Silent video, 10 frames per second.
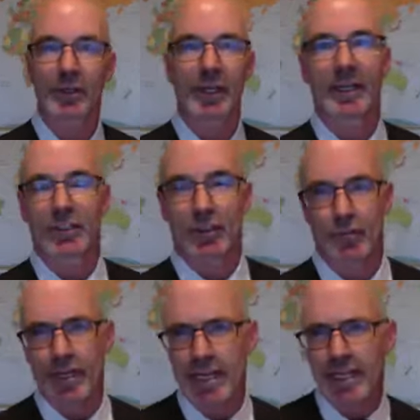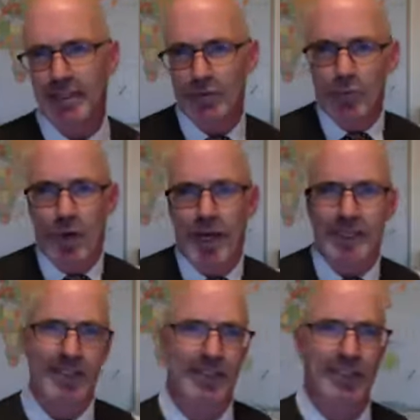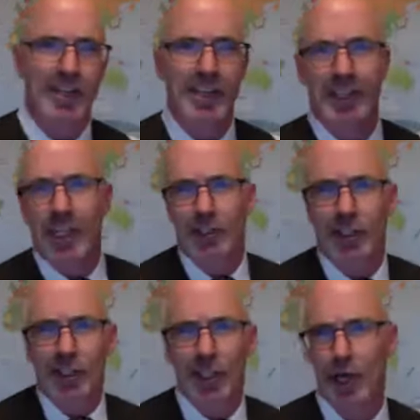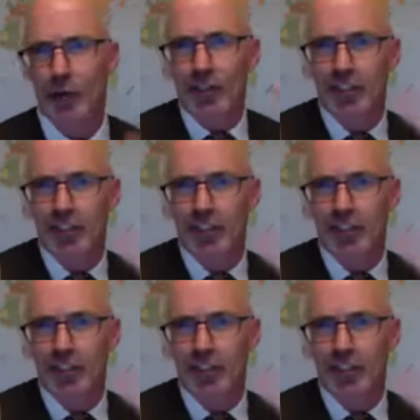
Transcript: okay, it's green, it's white, it's Celtic coach,